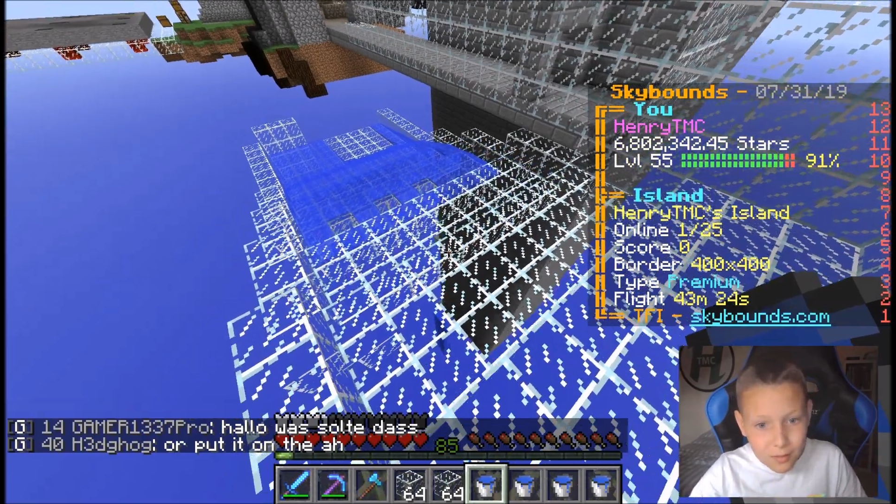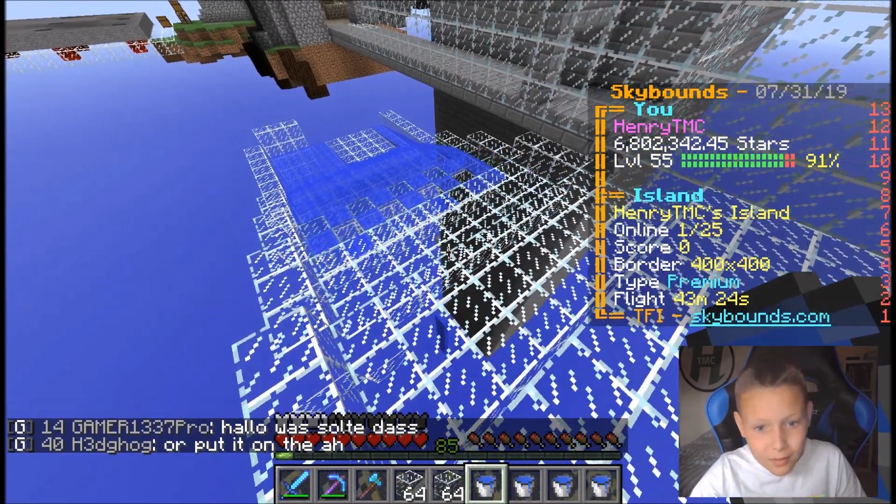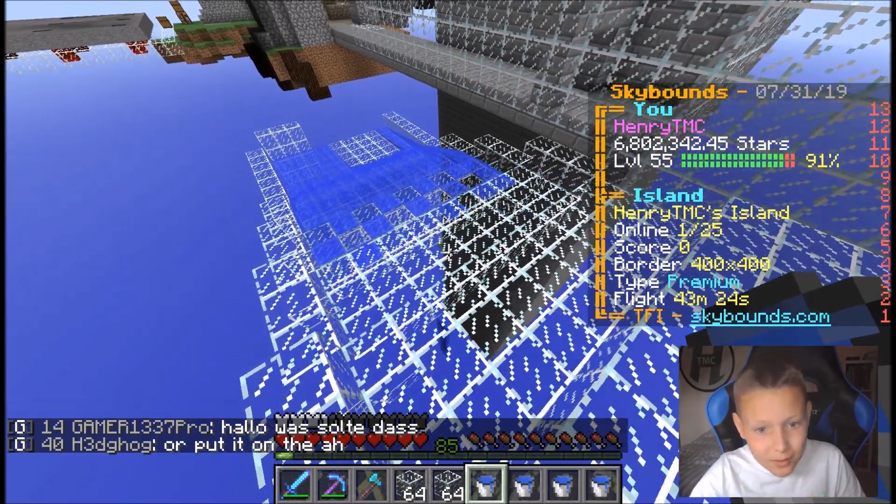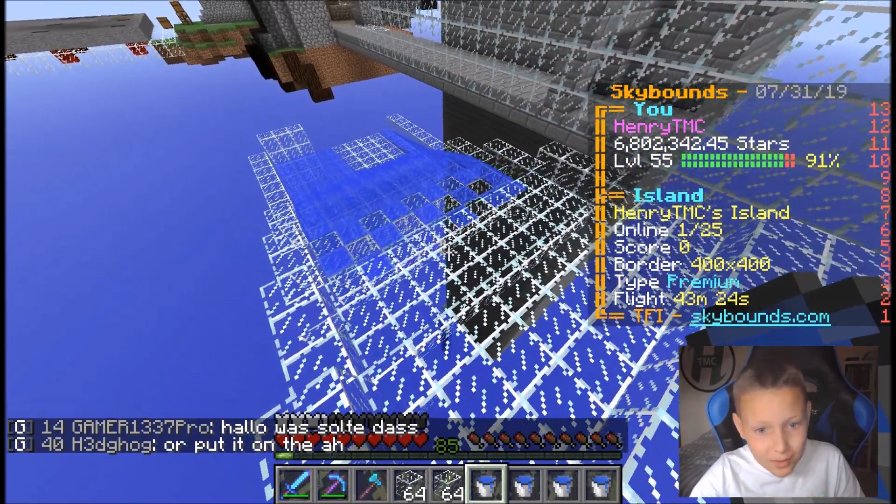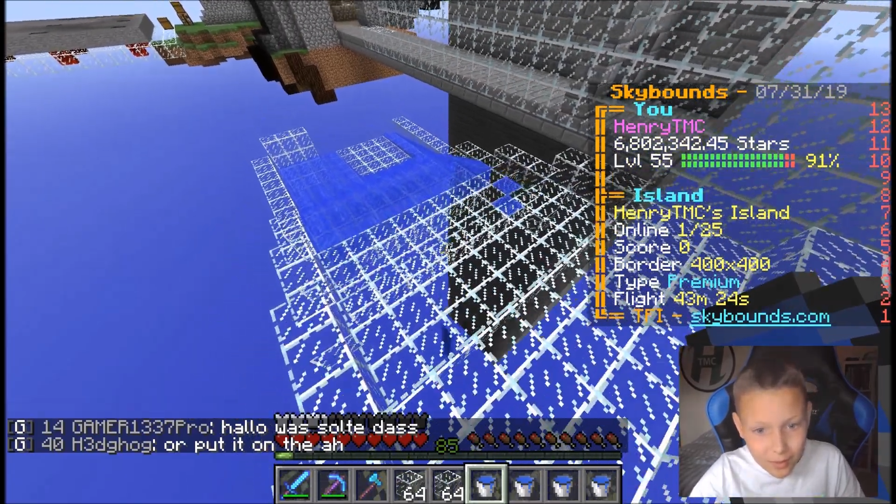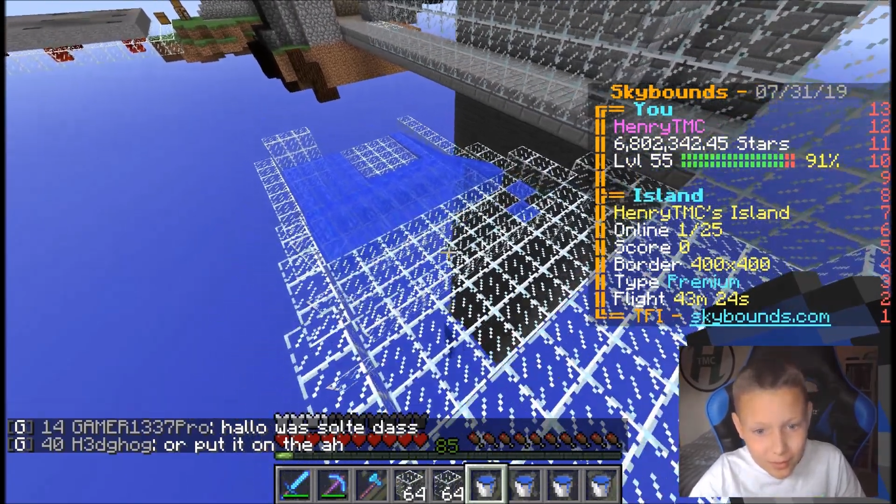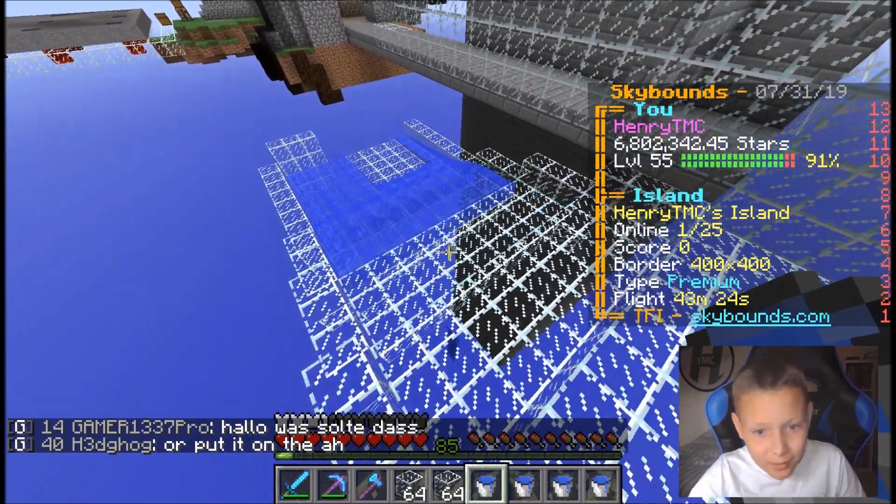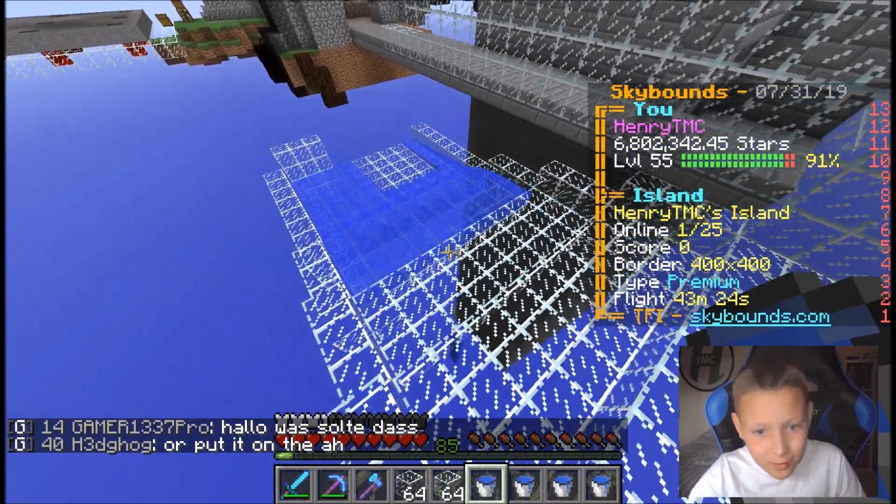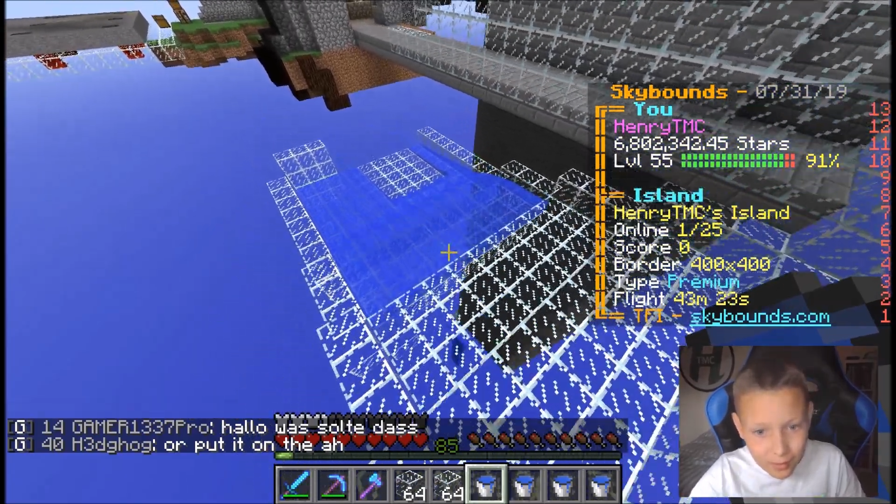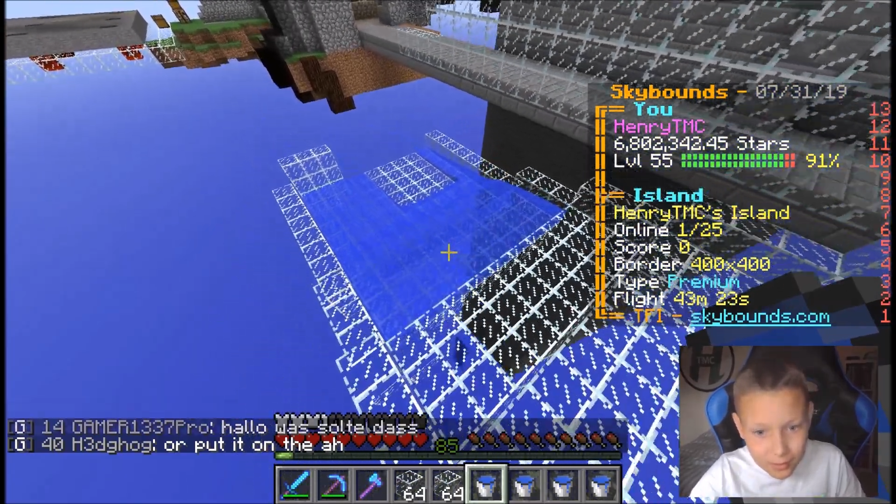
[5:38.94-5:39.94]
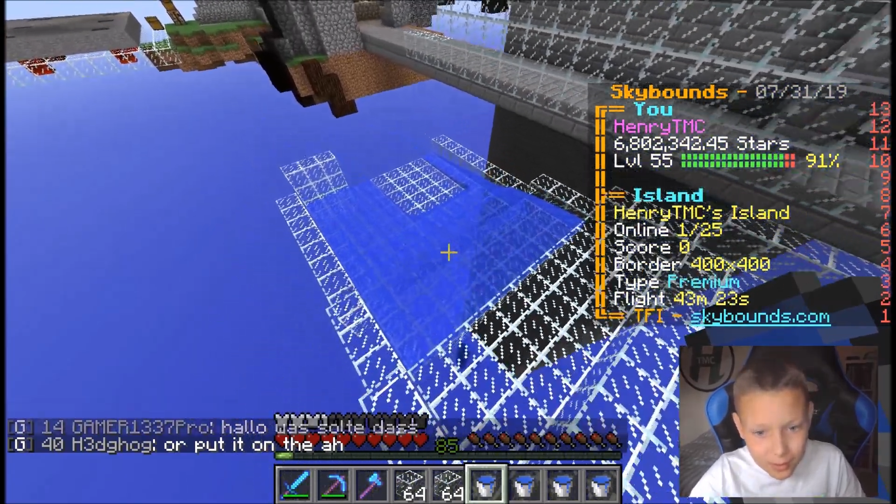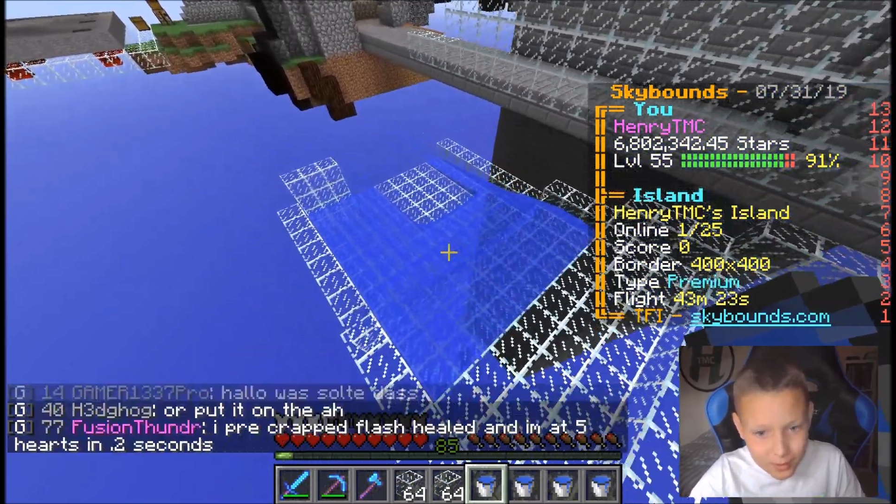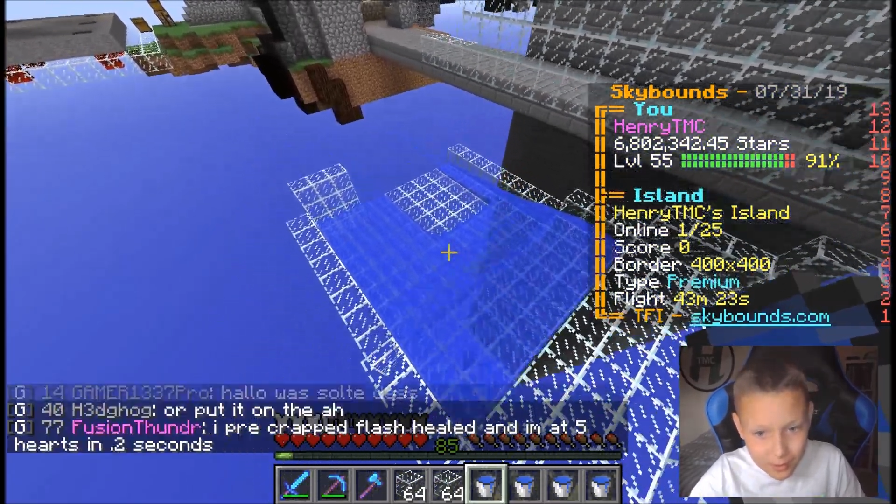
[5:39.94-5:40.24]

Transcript: Yeah, I know, guys.